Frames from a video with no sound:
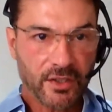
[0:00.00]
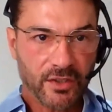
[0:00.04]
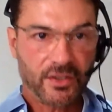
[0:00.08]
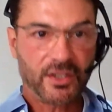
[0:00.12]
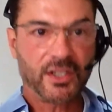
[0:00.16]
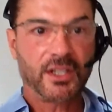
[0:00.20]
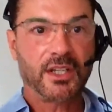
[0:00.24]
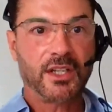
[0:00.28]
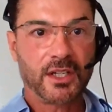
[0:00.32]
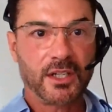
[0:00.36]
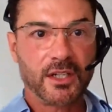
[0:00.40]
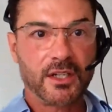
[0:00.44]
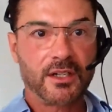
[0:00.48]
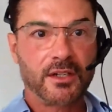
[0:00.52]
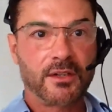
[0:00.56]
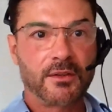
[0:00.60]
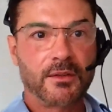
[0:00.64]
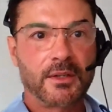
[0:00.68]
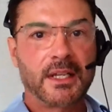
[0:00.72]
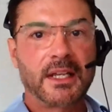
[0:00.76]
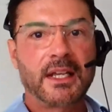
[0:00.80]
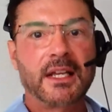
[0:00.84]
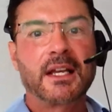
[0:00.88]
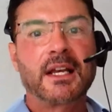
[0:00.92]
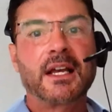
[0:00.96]
year,
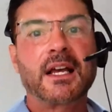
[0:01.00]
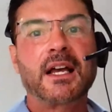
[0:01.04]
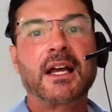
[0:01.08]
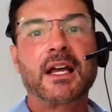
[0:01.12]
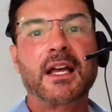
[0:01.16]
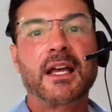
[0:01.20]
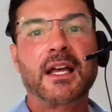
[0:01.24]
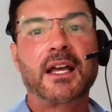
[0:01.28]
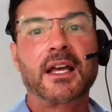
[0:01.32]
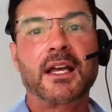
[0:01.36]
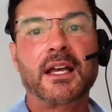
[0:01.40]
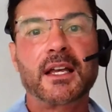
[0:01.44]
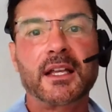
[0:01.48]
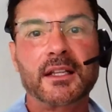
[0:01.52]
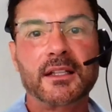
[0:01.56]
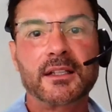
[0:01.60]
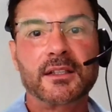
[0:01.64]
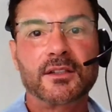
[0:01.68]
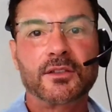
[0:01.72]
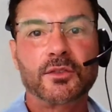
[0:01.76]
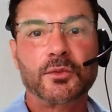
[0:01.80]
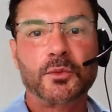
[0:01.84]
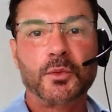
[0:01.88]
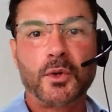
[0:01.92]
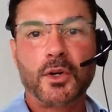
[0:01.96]

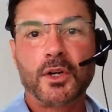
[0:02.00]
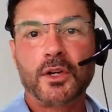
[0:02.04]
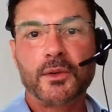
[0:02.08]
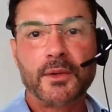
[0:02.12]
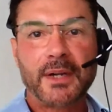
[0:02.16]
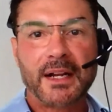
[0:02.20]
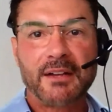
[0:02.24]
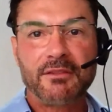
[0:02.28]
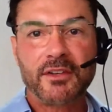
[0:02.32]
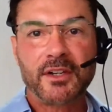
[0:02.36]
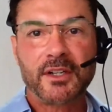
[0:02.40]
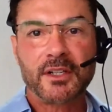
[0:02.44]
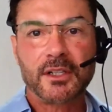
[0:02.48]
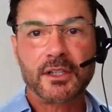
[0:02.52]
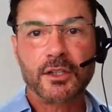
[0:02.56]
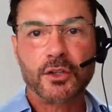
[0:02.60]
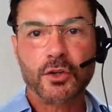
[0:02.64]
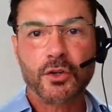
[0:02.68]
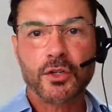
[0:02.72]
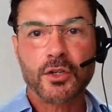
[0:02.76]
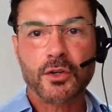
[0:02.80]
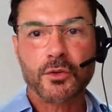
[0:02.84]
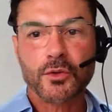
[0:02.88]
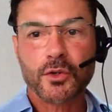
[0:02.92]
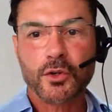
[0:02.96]
and whatever
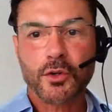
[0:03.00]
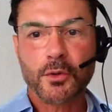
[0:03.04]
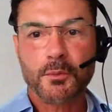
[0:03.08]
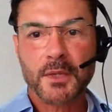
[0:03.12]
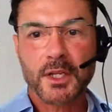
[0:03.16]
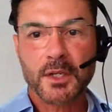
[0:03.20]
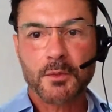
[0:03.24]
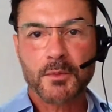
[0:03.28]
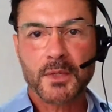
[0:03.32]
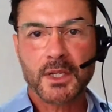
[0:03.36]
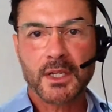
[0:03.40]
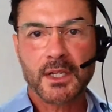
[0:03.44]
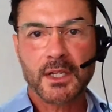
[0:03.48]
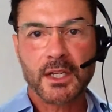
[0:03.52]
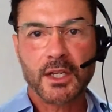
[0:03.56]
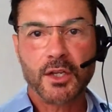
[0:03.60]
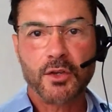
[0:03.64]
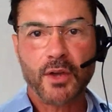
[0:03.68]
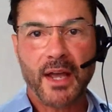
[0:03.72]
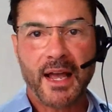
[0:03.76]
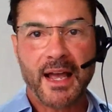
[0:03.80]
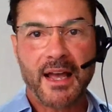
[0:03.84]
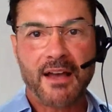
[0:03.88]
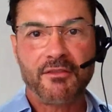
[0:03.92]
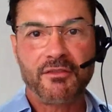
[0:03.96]
local commitment
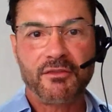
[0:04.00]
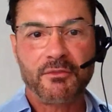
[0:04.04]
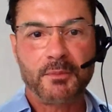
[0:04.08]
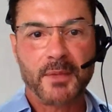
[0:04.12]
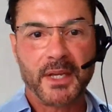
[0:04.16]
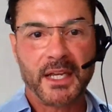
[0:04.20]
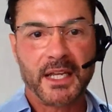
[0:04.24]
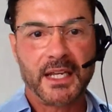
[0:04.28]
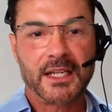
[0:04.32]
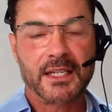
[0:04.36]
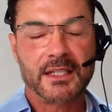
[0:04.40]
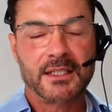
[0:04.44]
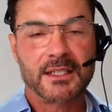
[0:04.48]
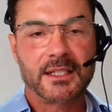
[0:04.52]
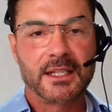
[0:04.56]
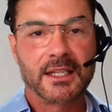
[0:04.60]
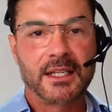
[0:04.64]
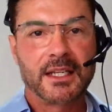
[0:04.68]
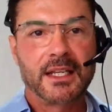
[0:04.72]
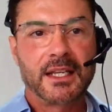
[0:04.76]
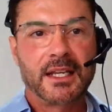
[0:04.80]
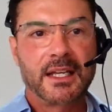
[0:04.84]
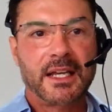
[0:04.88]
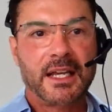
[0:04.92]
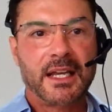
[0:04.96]
you have made,
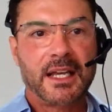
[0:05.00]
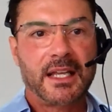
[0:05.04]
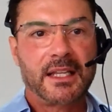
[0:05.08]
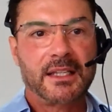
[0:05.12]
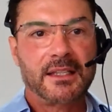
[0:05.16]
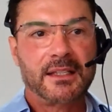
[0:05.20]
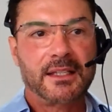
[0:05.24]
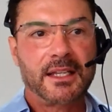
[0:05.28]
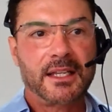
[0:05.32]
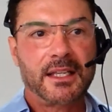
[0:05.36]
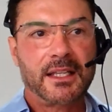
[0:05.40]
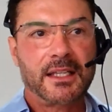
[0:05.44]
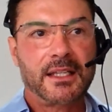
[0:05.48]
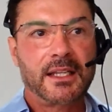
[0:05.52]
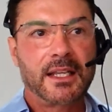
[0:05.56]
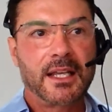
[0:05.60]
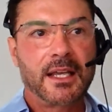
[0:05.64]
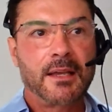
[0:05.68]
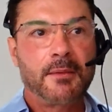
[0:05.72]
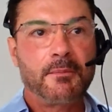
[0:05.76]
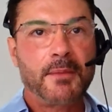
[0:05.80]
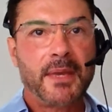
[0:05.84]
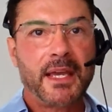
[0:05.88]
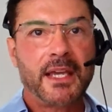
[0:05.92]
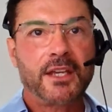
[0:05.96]
and then
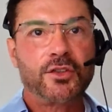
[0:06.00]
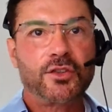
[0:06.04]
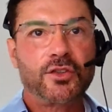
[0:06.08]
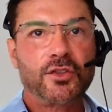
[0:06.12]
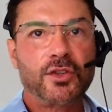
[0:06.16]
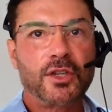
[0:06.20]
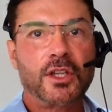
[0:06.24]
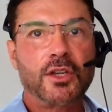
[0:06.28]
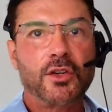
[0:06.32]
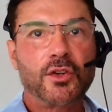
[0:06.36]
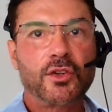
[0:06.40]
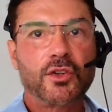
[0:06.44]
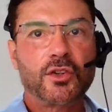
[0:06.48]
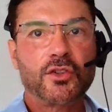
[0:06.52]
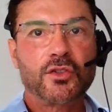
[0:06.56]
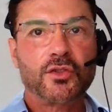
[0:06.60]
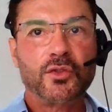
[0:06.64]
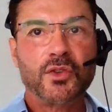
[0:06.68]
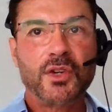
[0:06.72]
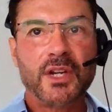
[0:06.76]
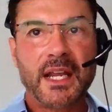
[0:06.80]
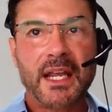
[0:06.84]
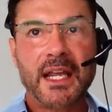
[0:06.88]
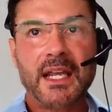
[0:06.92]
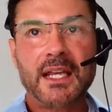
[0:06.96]
make sure you
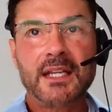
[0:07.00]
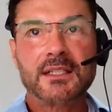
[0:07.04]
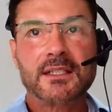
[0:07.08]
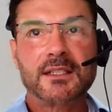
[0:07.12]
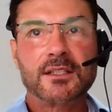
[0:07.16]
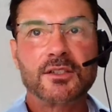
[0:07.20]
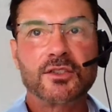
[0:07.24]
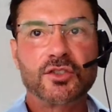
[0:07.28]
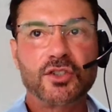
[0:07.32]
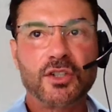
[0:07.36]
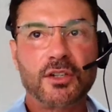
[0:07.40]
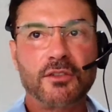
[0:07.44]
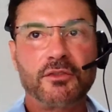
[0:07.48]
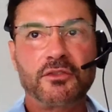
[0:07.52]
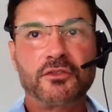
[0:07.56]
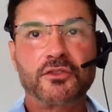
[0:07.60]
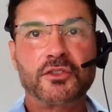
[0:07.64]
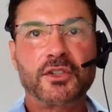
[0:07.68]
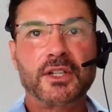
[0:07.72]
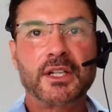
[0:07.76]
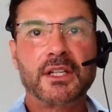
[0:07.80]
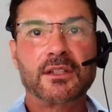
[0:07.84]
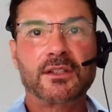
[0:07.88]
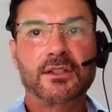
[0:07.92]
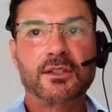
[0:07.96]
create
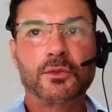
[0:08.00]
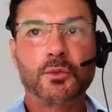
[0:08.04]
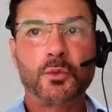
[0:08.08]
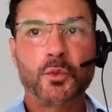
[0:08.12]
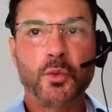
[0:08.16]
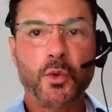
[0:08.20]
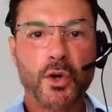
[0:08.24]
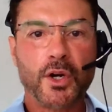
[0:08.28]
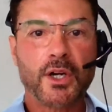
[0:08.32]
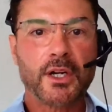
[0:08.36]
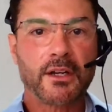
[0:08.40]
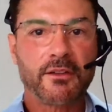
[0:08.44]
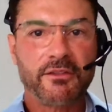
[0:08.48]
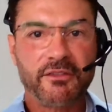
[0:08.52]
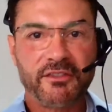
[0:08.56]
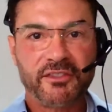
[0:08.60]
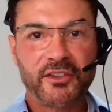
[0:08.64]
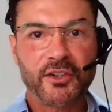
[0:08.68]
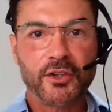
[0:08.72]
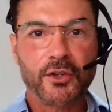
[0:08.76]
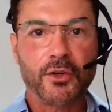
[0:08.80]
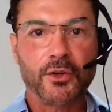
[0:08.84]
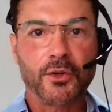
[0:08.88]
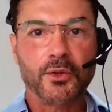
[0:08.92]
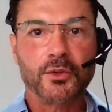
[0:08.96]
different
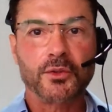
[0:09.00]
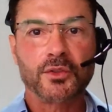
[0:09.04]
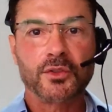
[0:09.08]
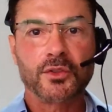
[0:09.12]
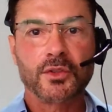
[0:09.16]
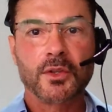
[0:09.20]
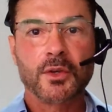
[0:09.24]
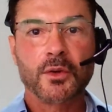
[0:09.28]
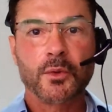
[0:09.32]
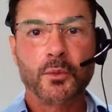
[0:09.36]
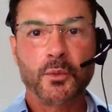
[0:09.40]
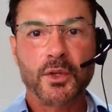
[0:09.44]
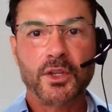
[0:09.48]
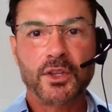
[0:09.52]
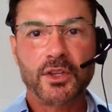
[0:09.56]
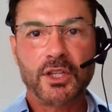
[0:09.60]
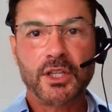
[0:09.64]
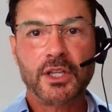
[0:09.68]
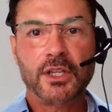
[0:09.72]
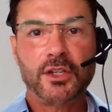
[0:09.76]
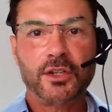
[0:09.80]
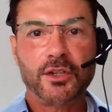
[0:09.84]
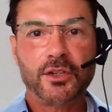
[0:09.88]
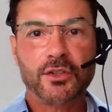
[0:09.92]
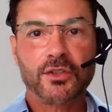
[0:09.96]
workflows
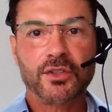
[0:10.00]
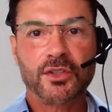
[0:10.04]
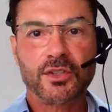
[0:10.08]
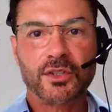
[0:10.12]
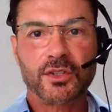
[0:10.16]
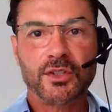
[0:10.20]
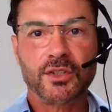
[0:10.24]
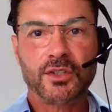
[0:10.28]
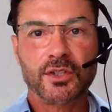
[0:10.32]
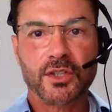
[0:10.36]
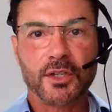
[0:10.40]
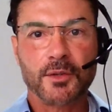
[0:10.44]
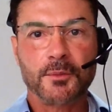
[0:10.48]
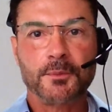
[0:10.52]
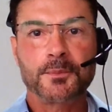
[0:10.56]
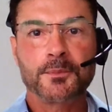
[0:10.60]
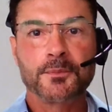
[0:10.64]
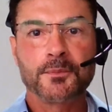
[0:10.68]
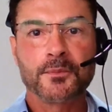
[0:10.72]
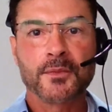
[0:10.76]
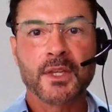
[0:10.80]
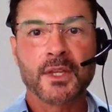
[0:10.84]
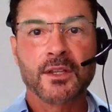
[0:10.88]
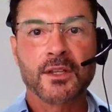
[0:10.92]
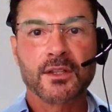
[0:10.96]
within your system
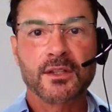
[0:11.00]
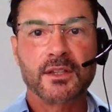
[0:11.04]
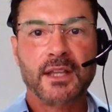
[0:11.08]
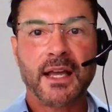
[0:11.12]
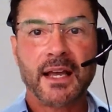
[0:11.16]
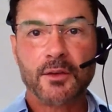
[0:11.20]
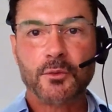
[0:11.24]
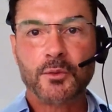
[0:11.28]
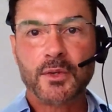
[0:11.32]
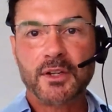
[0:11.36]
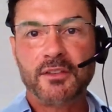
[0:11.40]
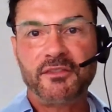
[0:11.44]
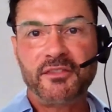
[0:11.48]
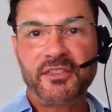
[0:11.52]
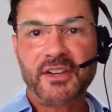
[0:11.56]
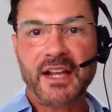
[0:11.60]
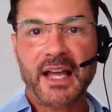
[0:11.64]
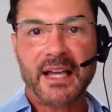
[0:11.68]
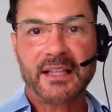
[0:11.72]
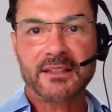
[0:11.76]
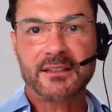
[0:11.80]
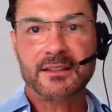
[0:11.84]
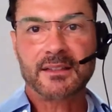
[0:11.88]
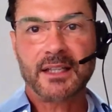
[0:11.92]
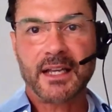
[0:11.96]
that
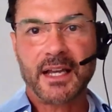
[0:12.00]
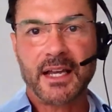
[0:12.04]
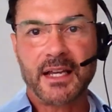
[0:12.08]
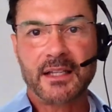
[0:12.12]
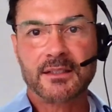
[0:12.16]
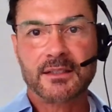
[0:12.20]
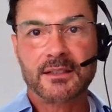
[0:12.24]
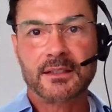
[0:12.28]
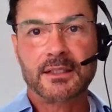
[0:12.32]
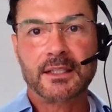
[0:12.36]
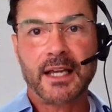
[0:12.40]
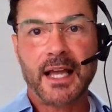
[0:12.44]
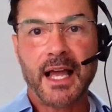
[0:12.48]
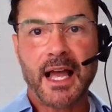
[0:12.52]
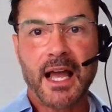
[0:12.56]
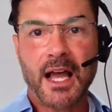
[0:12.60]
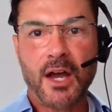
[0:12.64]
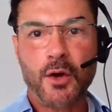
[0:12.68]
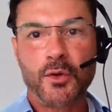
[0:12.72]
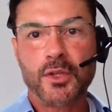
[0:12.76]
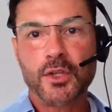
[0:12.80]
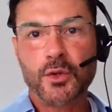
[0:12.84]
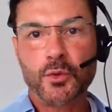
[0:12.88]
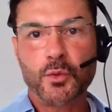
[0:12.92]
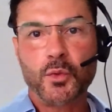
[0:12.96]
reflect the
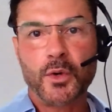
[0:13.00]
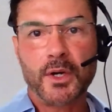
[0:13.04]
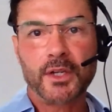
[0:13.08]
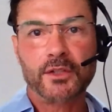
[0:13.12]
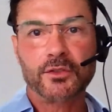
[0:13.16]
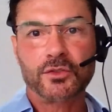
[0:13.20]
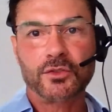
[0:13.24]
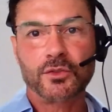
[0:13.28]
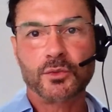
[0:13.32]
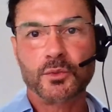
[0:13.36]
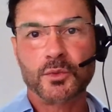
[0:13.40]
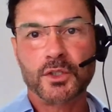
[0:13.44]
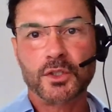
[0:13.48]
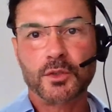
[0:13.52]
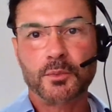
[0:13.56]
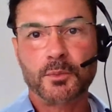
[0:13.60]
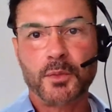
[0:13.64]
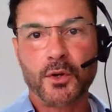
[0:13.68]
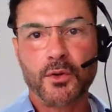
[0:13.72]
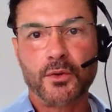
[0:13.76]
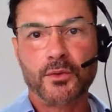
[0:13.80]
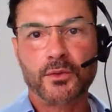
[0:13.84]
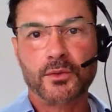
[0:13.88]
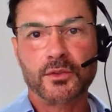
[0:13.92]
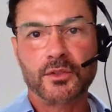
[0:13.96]
how you want to
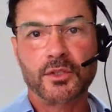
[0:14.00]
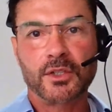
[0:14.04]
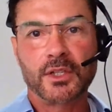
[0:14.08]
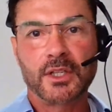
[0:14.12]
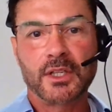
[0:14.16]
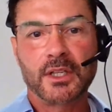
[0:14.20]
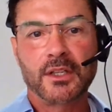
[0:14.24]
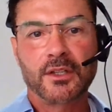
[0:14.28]
respond.